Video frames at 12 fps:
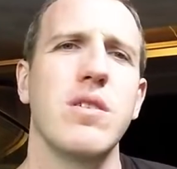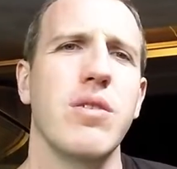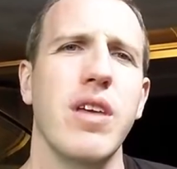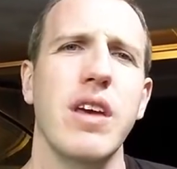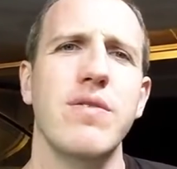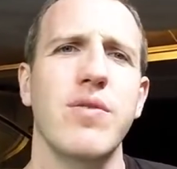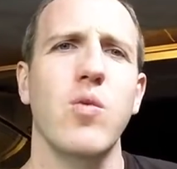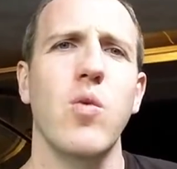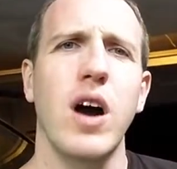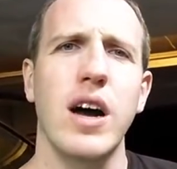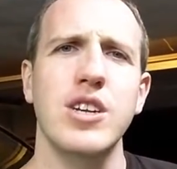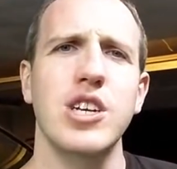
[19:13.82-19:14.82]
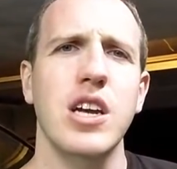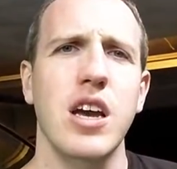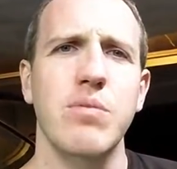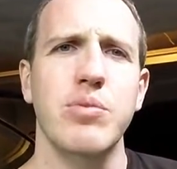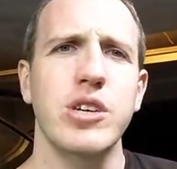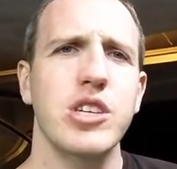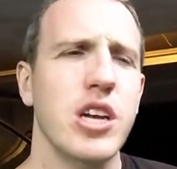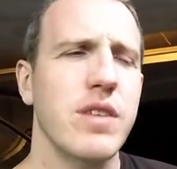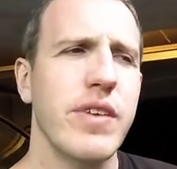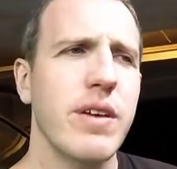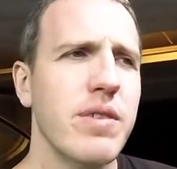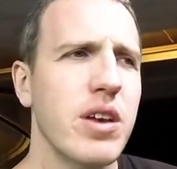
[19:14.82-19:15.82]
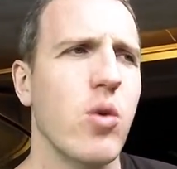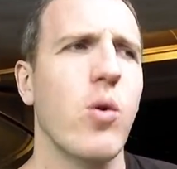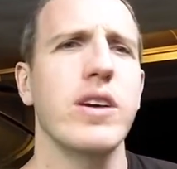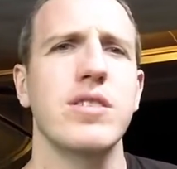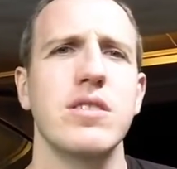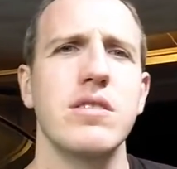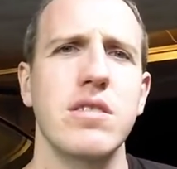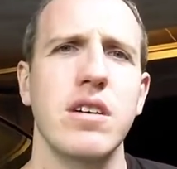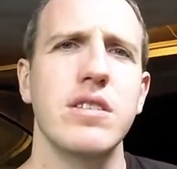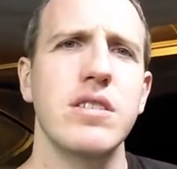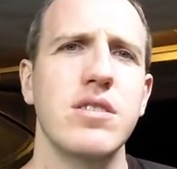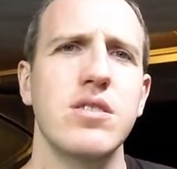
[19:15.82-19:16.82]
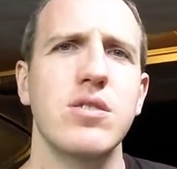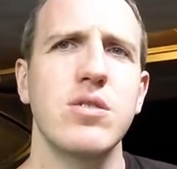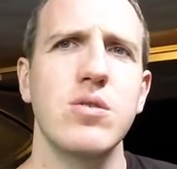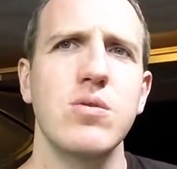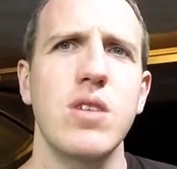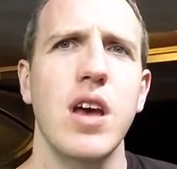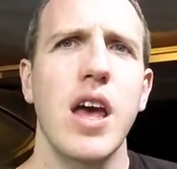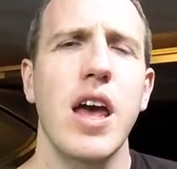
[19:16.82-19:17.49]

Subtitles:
Thanks for watching. I appreciate it. If you have any questions on this tune,